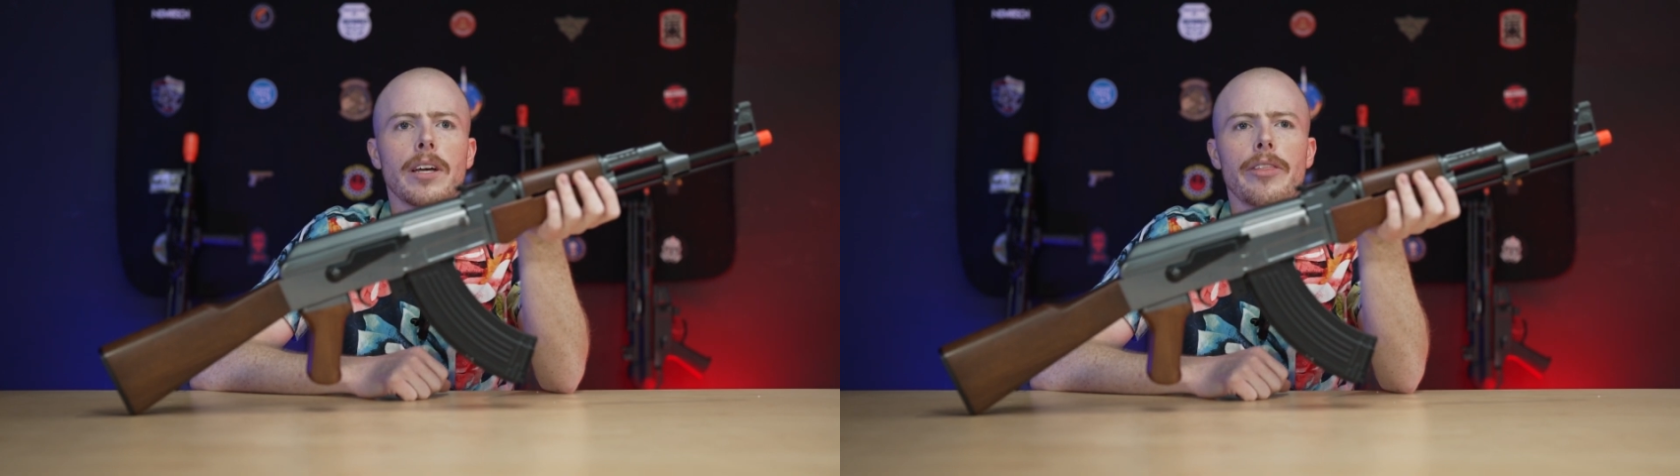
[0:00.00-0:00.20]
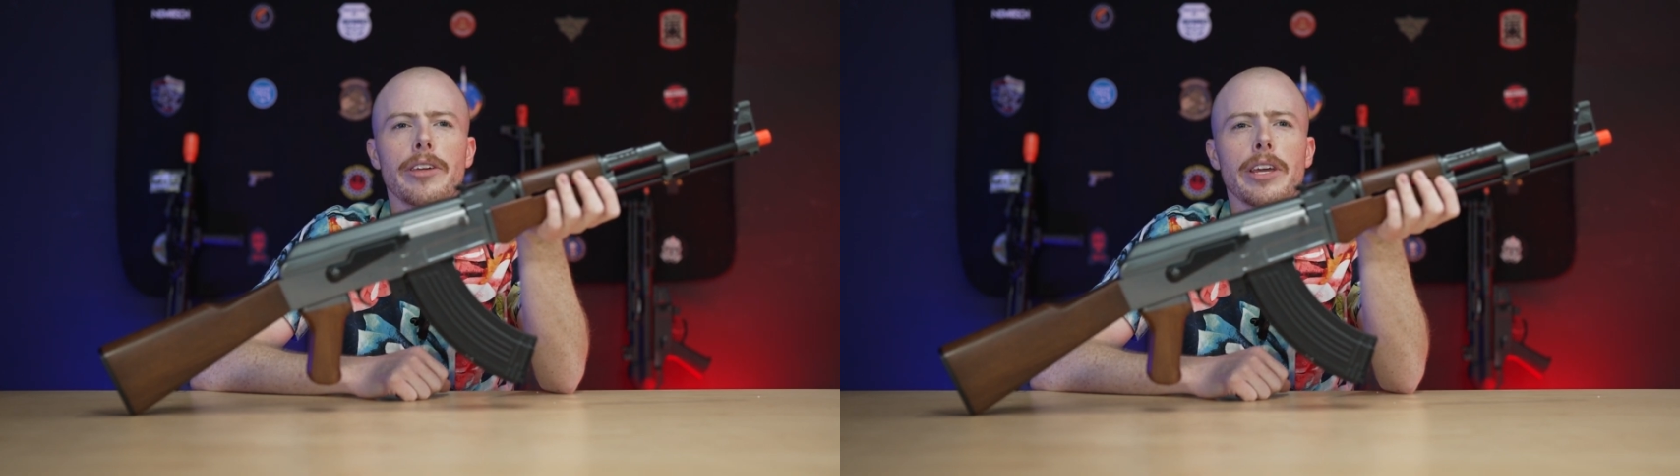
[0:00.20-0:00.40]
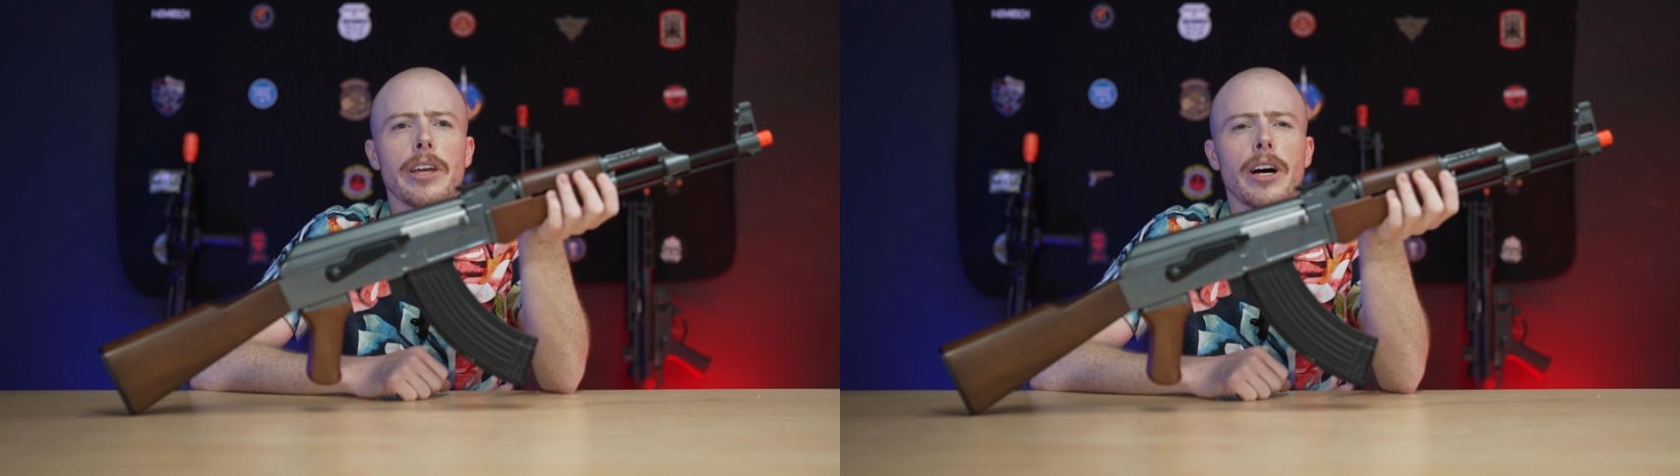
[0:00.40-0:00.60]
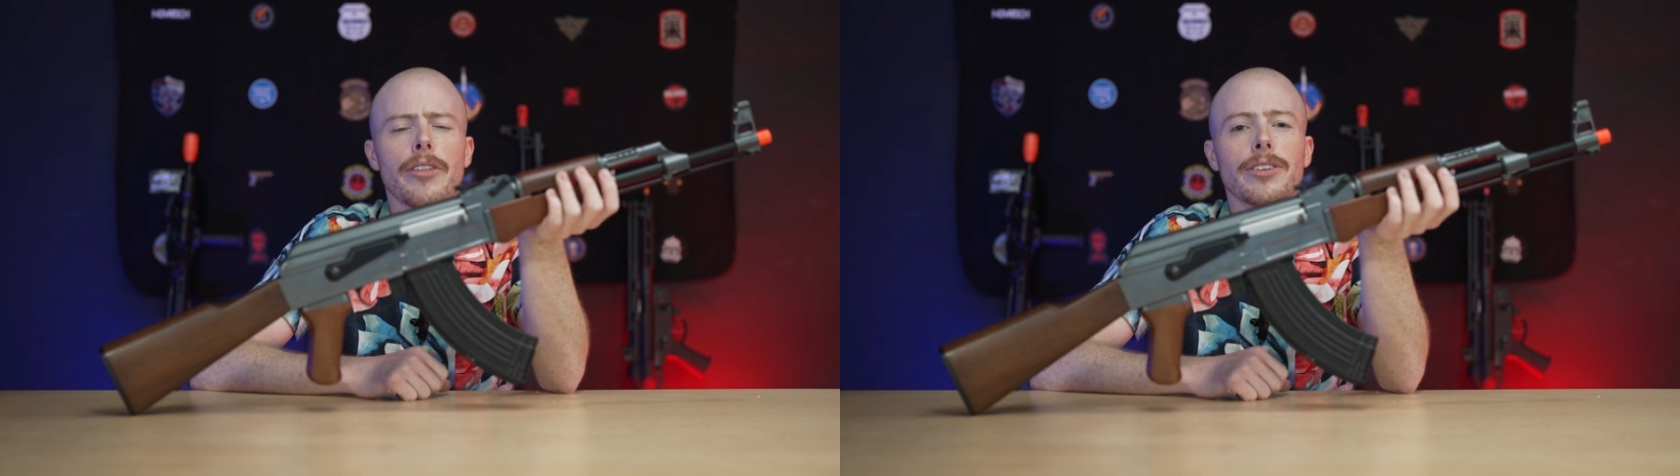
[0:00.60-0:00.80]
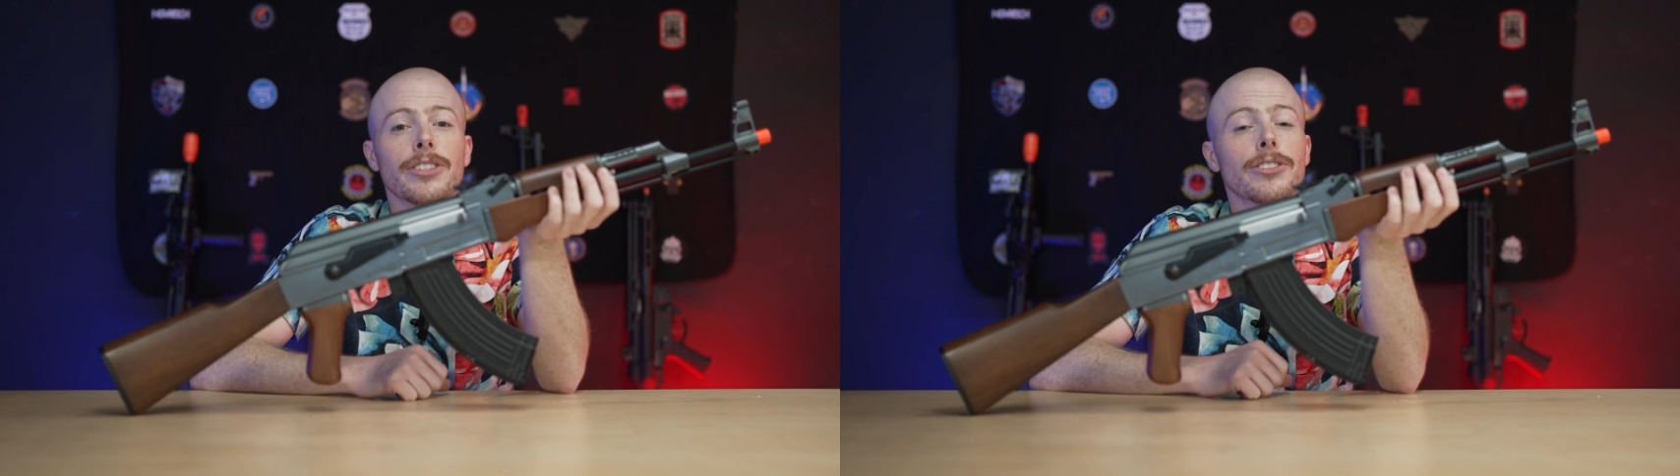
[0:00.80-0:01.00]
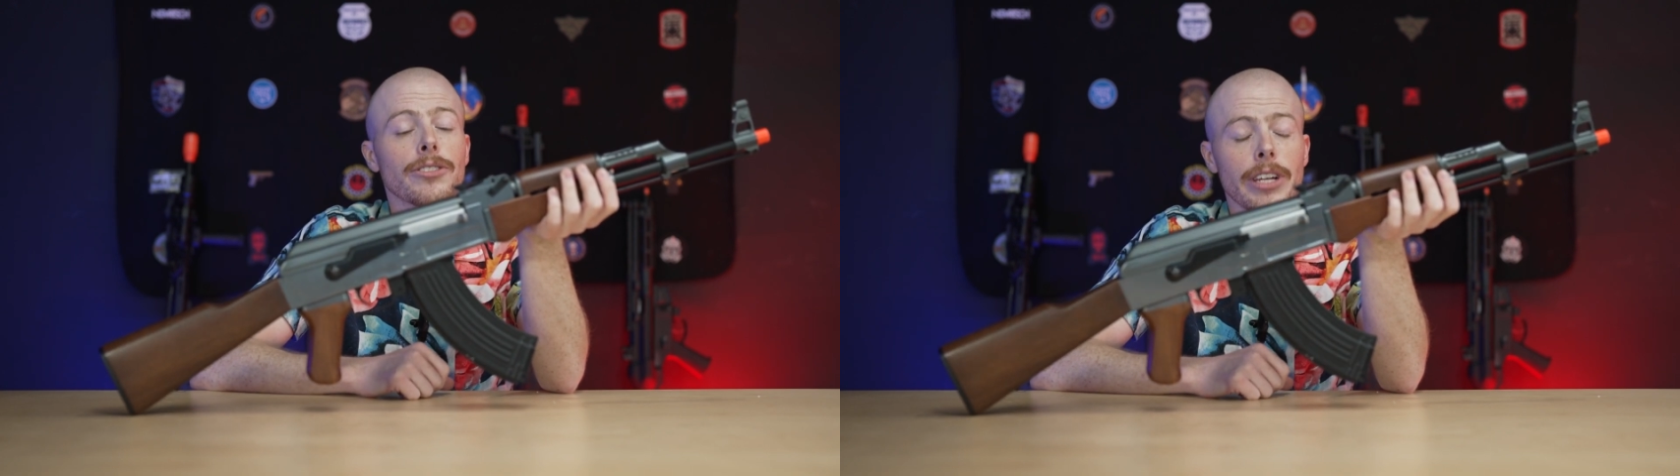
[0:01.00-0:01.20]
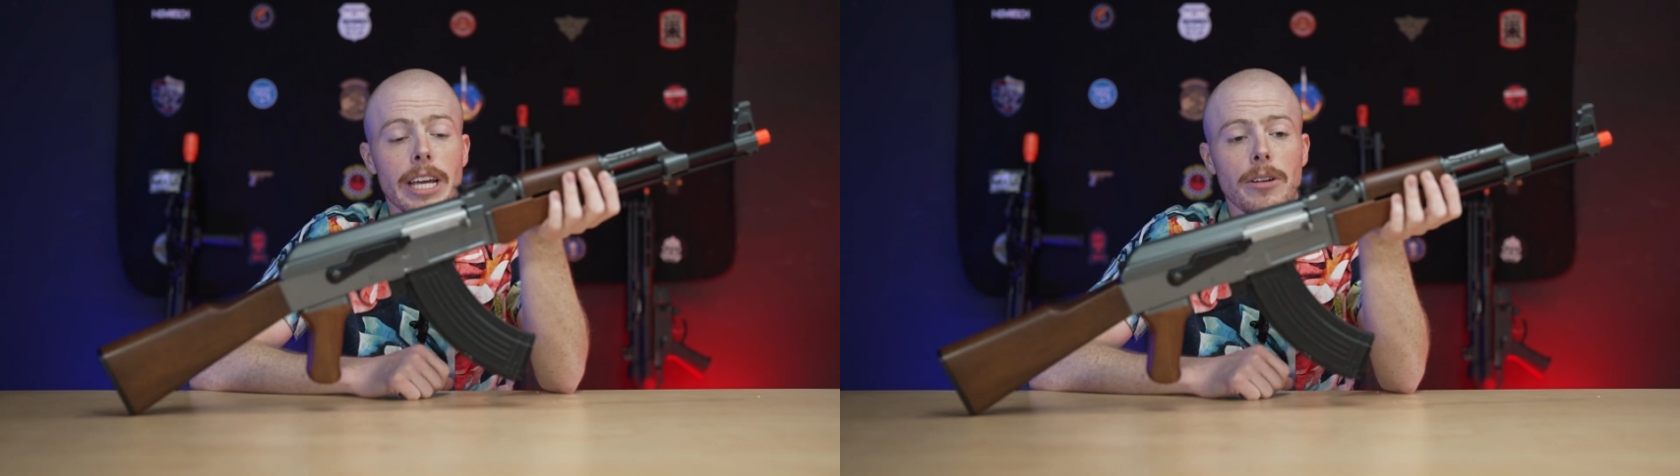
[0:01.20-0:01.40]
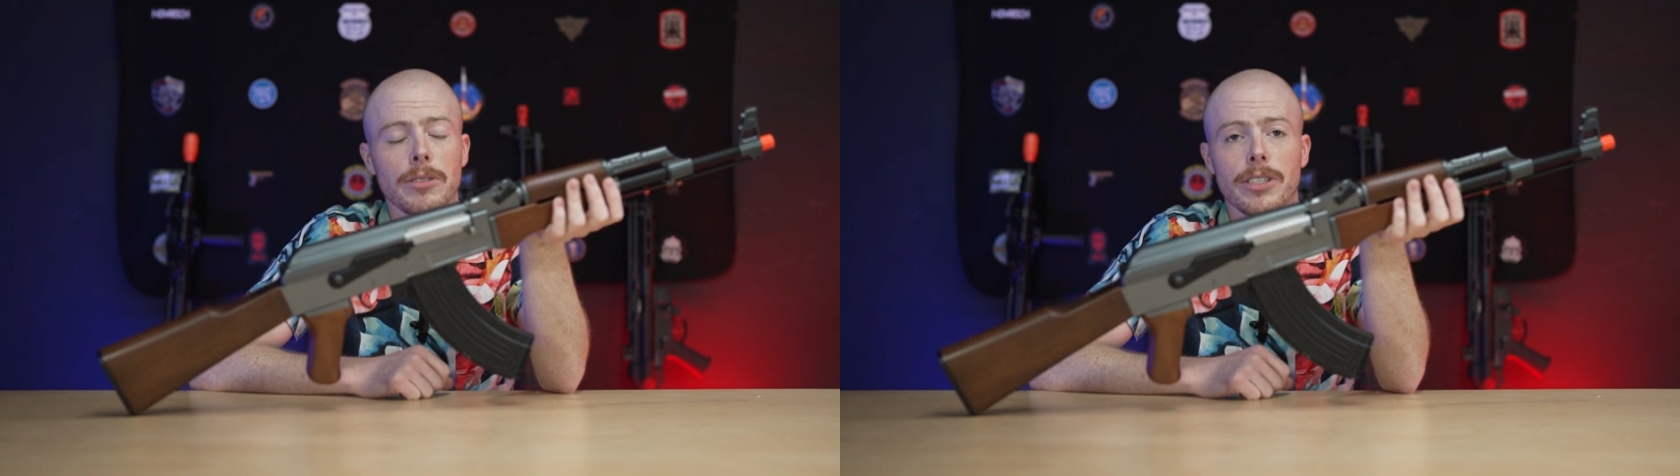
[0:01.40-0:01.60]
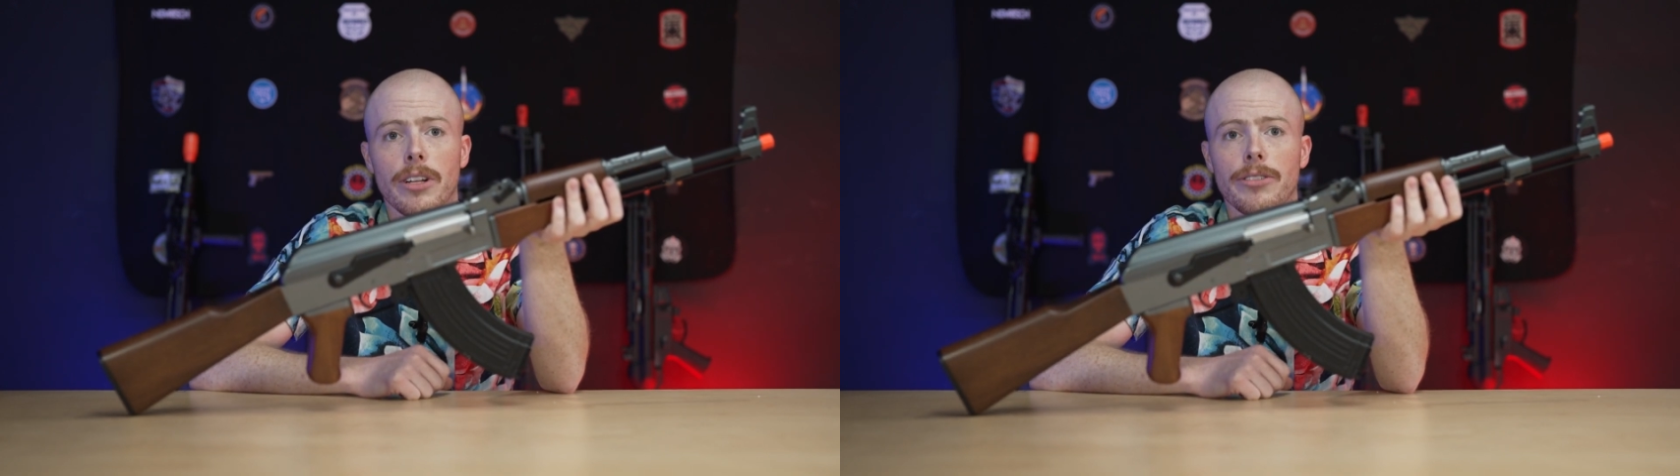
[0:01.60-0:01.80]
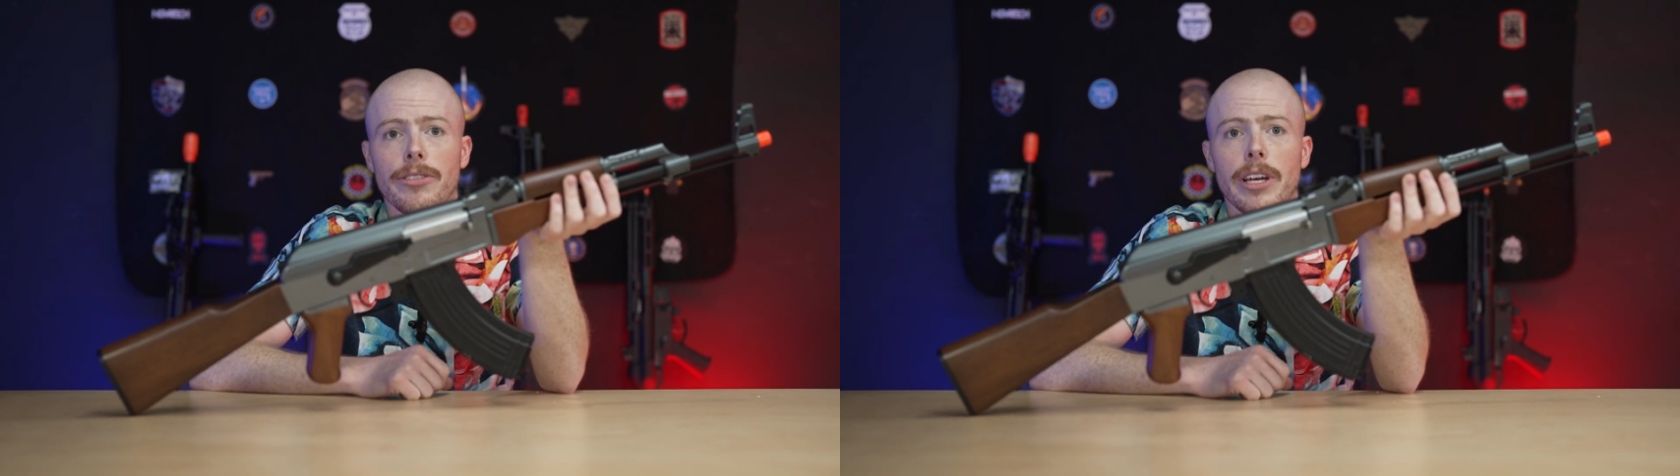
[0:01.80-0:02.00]
The sling was
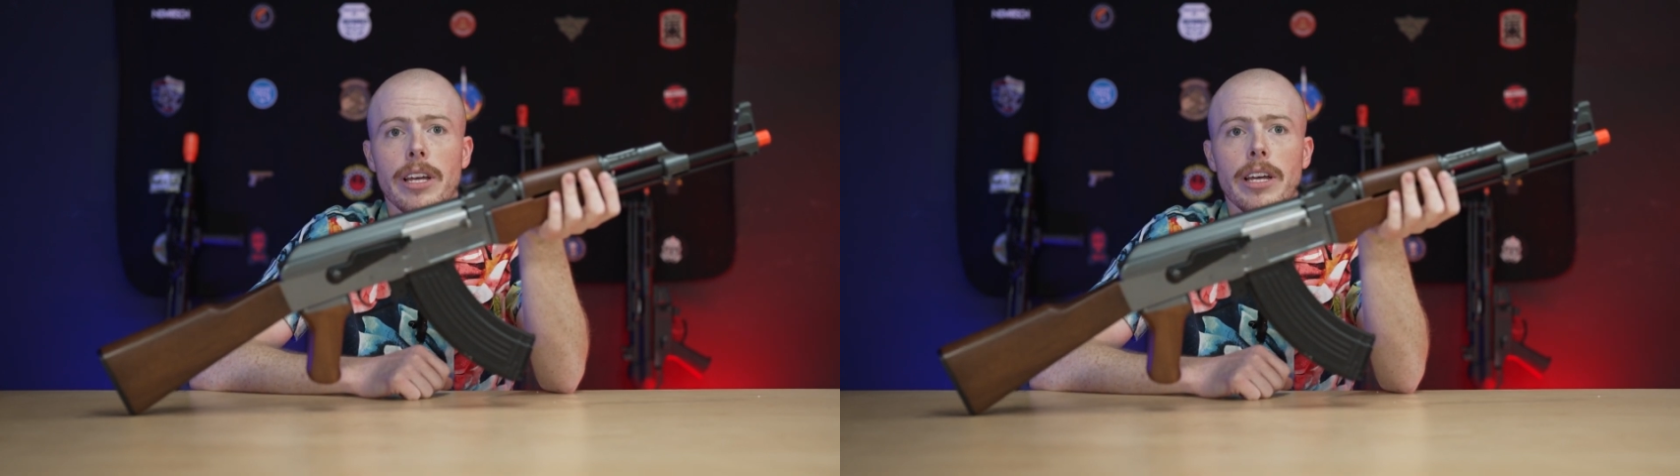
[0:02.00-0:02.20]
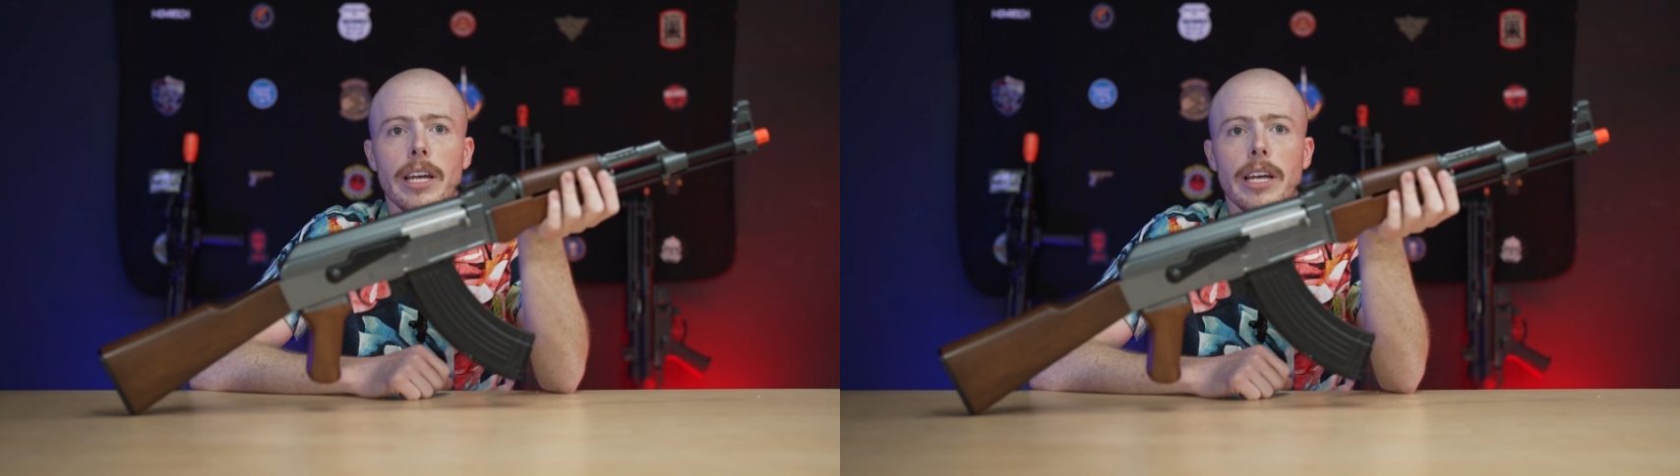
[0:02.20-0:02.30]
another thing.